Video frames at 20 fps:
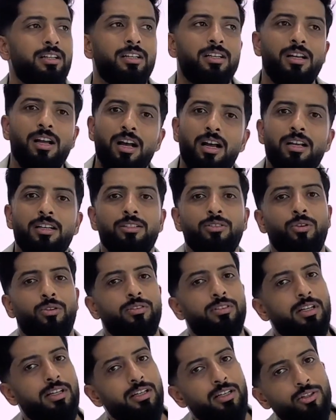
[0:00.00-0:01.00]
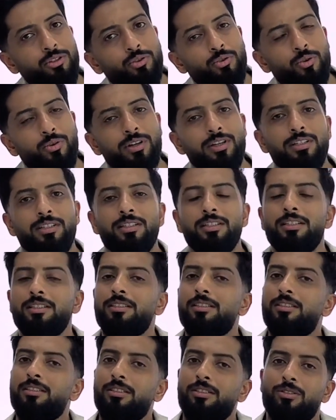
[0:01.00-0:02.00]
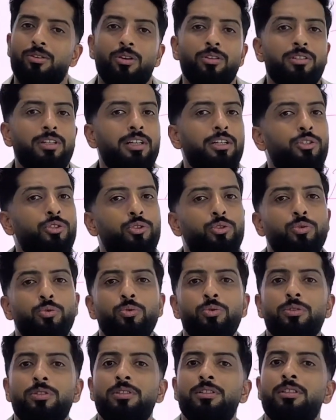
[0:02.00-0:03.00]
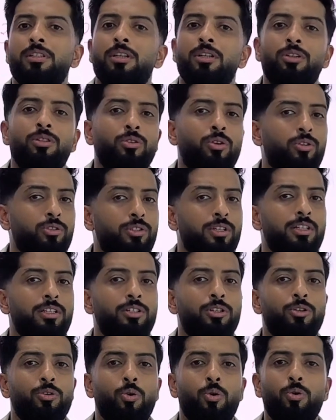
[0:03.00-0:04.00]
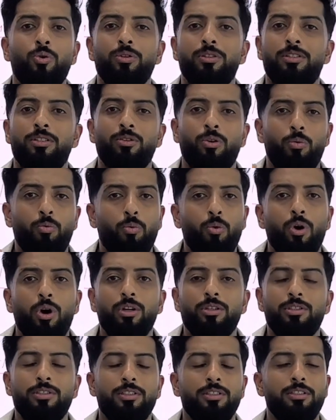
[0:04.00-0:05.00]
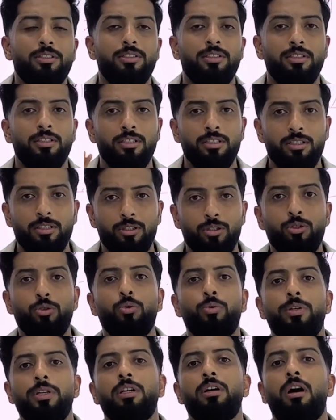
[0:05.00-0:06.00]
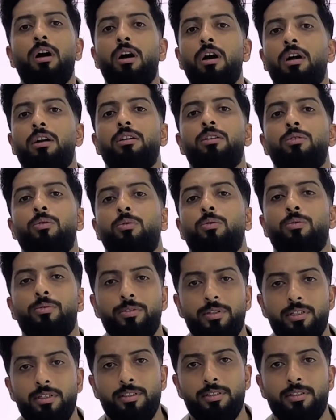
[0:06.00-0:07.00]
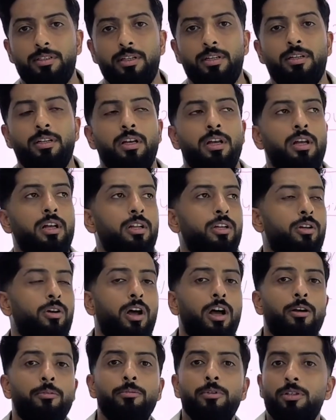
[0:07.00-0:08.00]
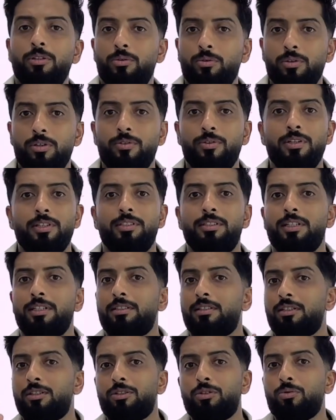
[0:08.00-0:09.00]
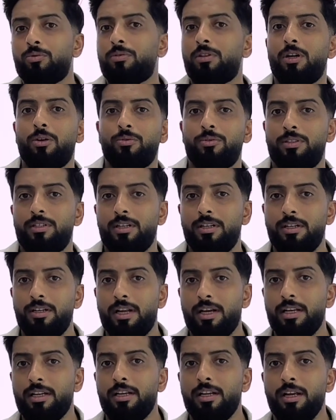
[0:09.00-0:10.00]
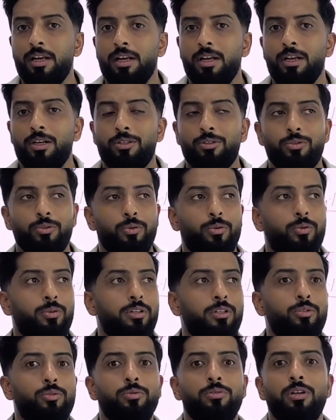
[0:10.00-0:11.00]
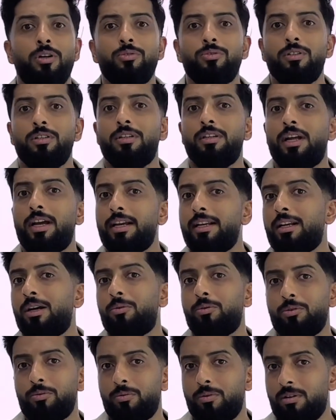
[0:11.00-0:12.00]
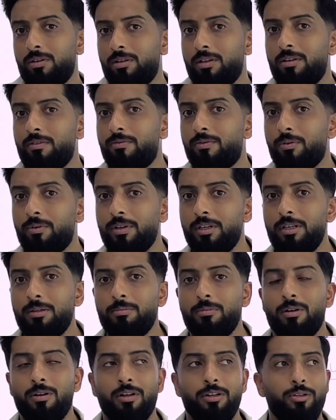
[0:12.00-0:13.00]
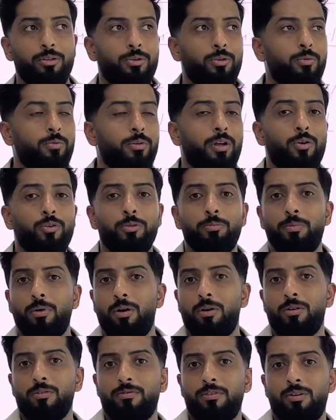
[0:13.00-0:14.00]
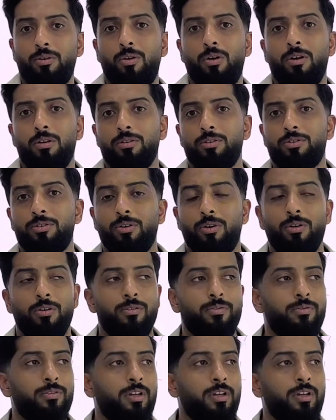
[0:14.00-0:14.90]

cars, not selling insurances, not selling shoes, not selling coats or watches, doing hardcore real estate. Now, I've been doing real estate since 2009. So in 2009, I was working for EMA and, I was part of the launch of